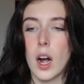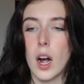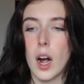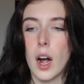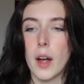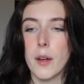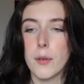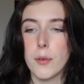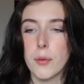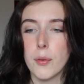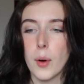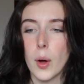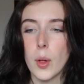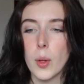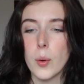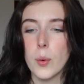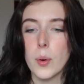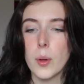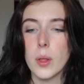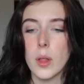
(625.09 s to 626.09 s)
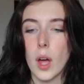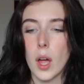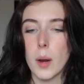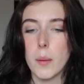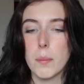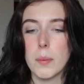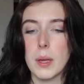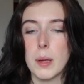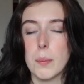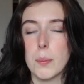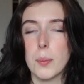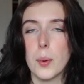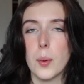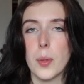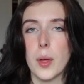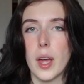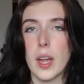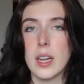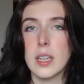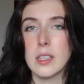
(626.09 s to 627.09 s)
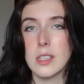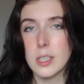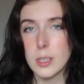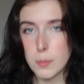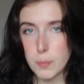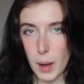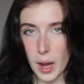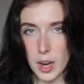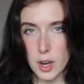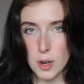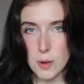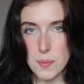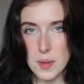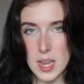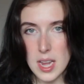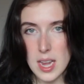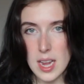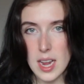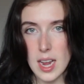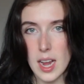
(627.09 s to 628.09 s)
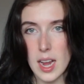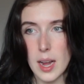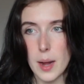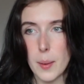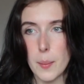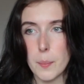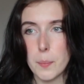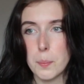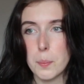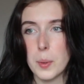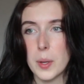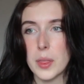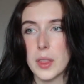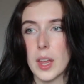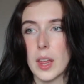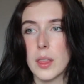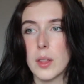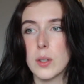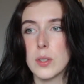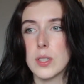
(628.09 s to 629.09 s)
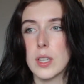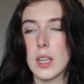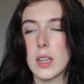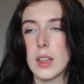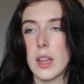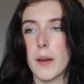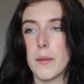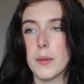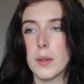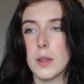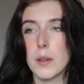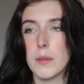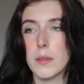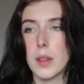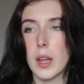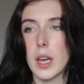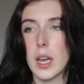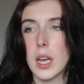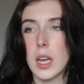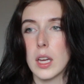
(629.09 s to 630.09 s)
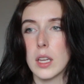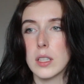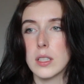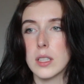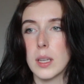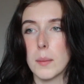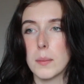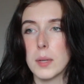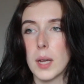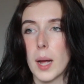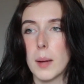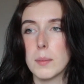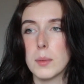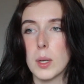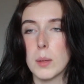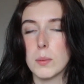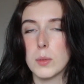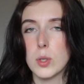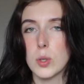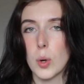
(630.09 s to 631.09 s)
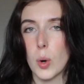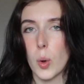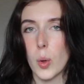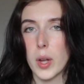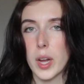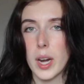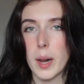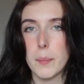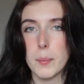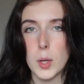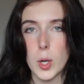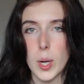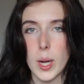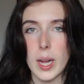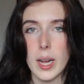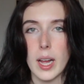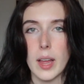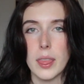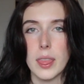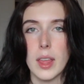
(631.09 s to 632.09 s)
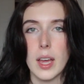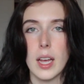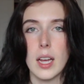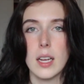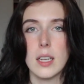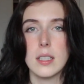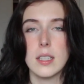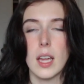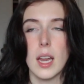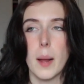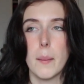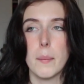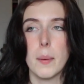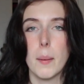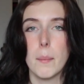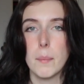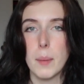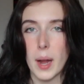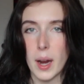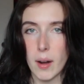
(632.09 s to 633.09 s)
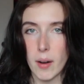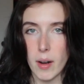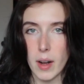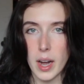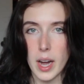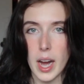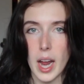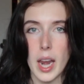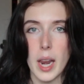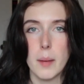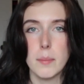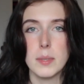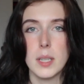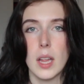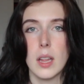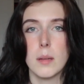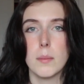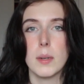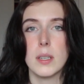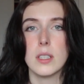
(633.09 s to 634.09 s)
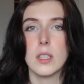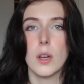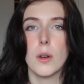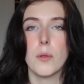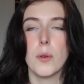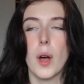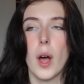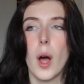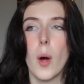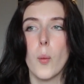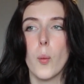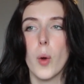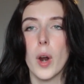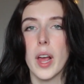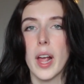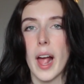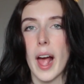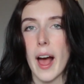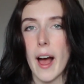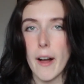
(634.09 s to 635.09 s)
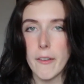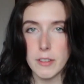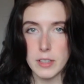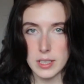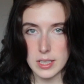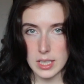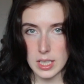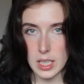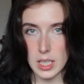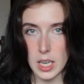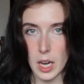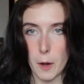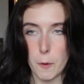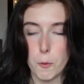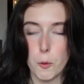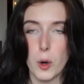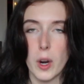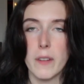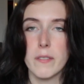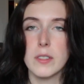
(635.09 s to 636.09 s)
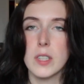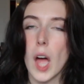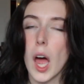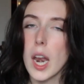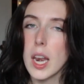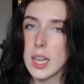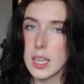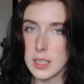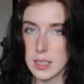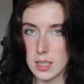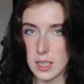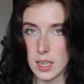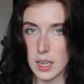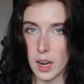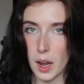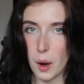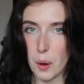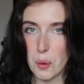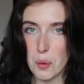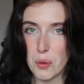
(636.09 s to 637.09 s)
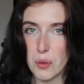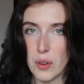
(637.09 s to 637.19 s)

I follow a lot of people that inspire me, but then there's that level of like, sometimes I'm scrolling and I'm looking at things and I'm comparing and I'm telling myself what I have isn't enough, what I've done isn't enough.